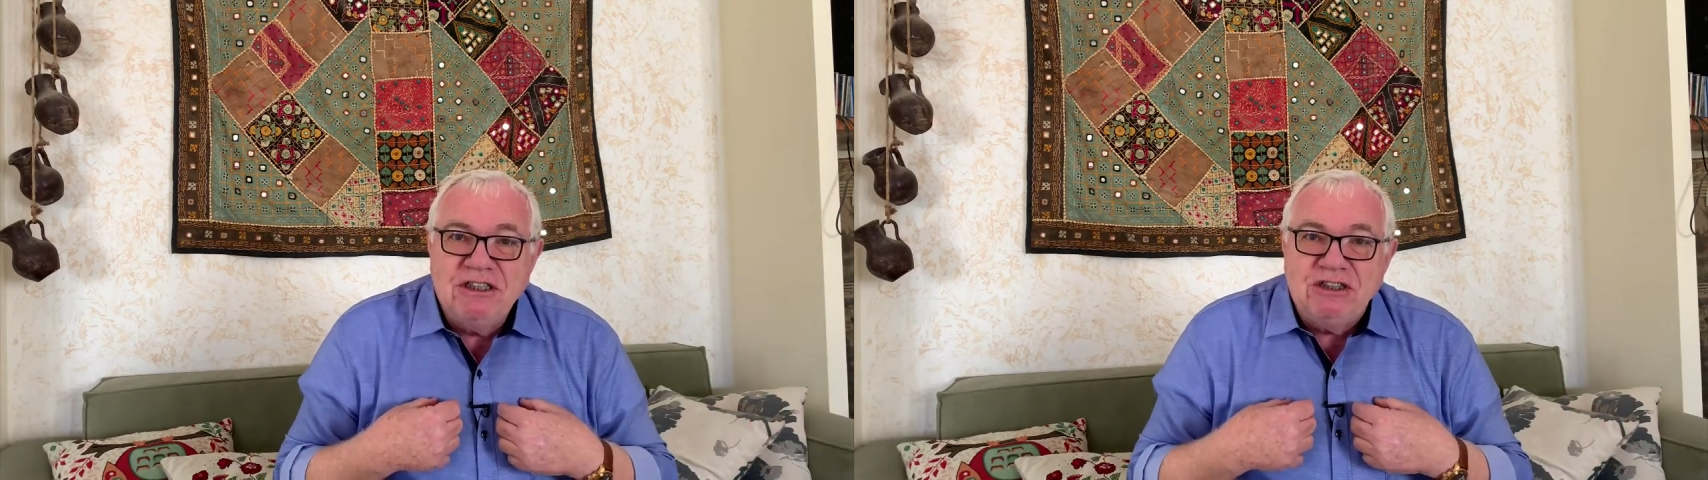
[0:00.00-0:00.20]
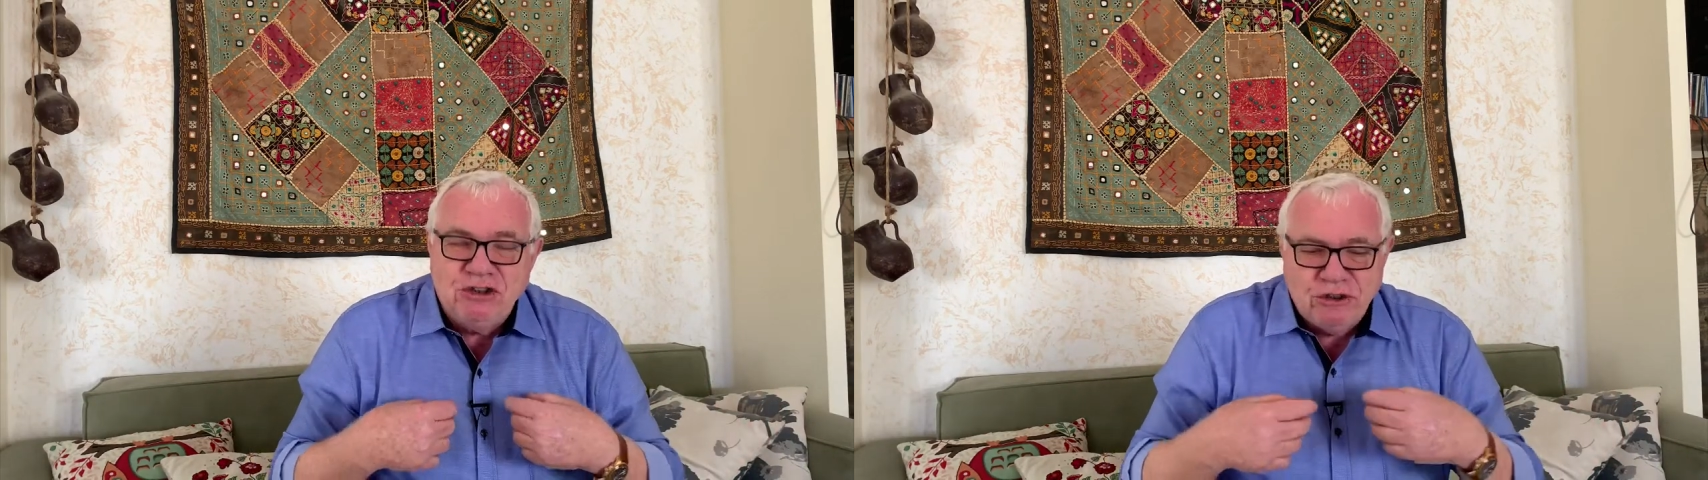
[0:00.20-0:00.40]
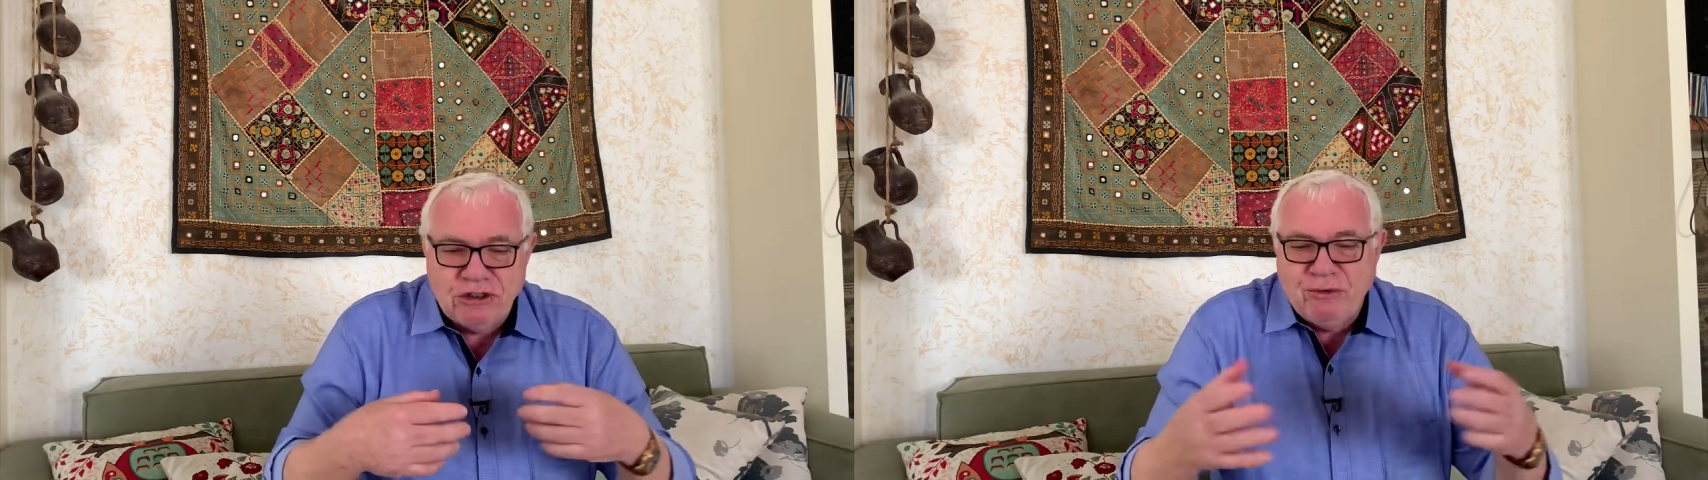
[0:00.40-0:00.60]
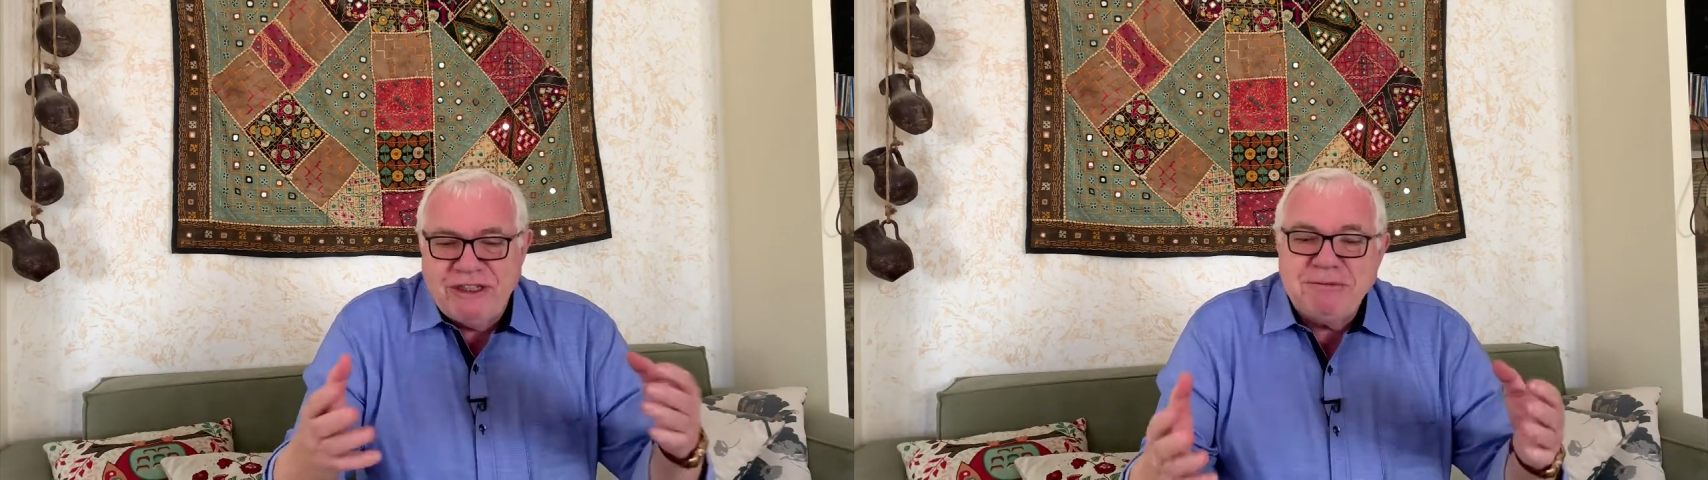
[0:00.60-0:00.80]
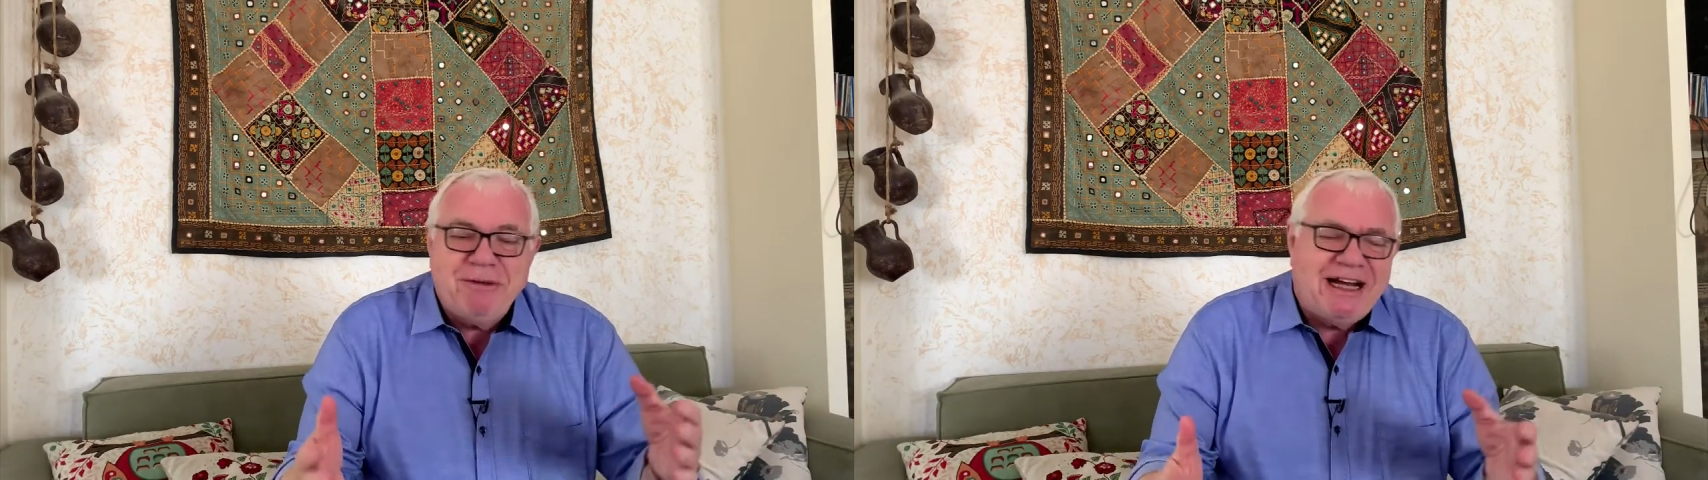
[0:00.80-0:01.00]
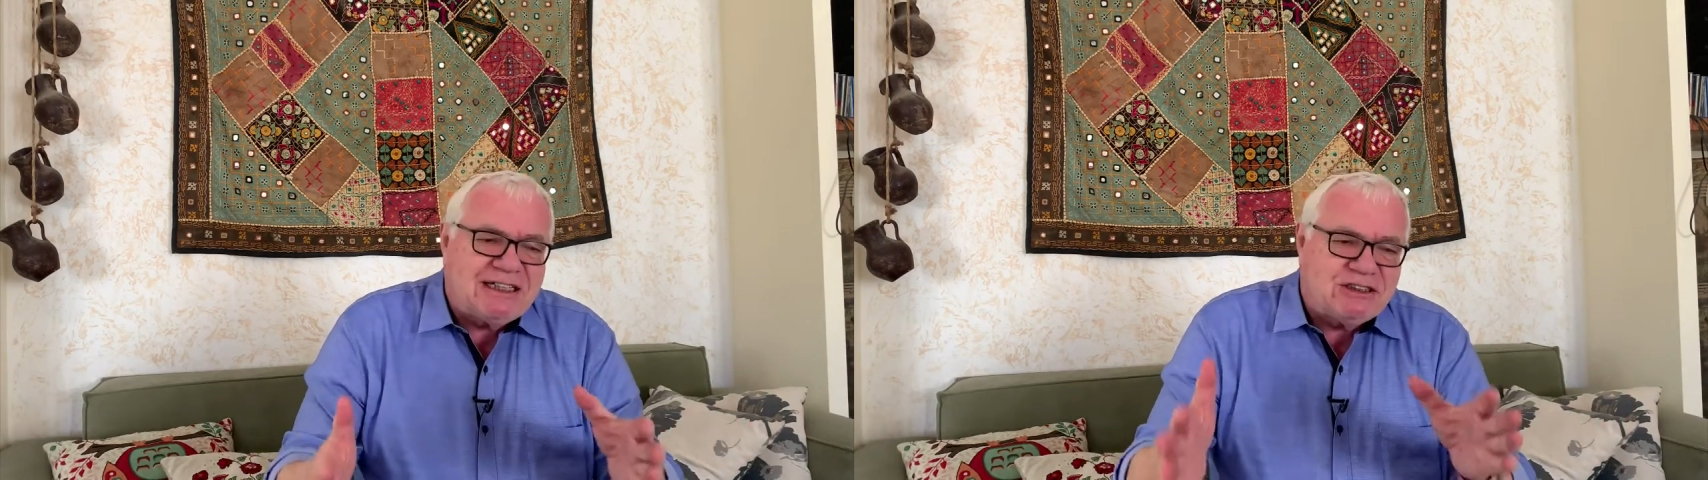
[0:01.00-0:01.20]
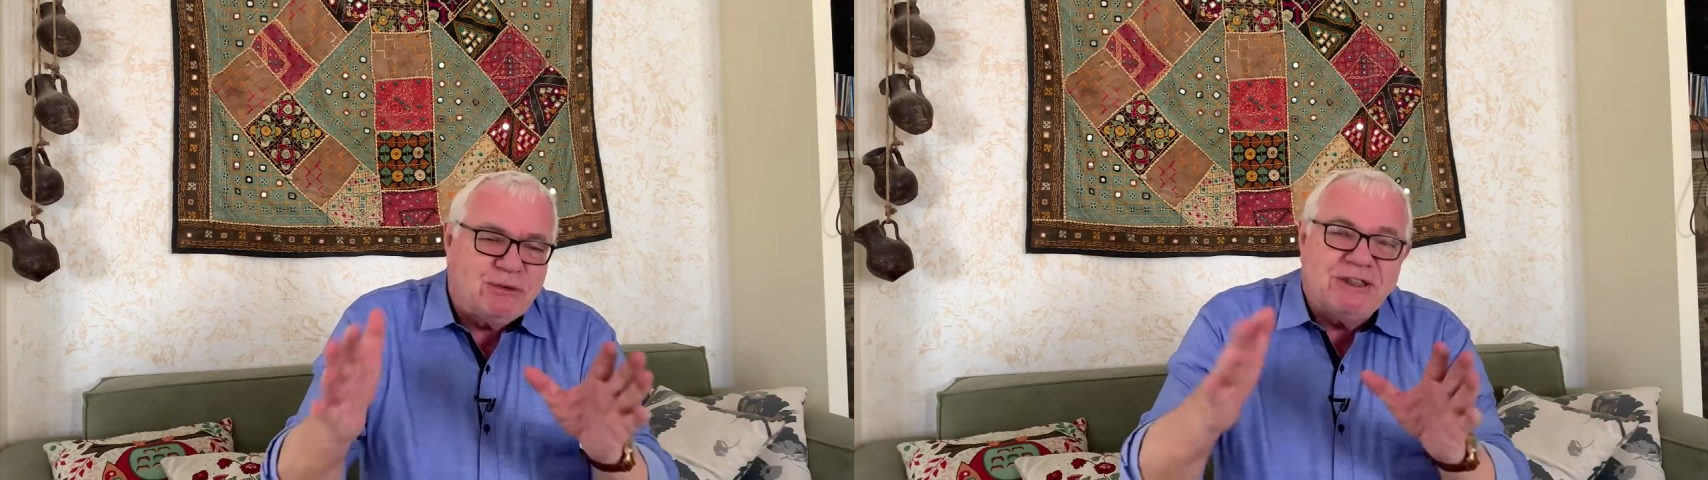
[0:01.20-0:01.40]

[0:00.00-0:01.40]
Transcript: Sure, the West Bank, it's the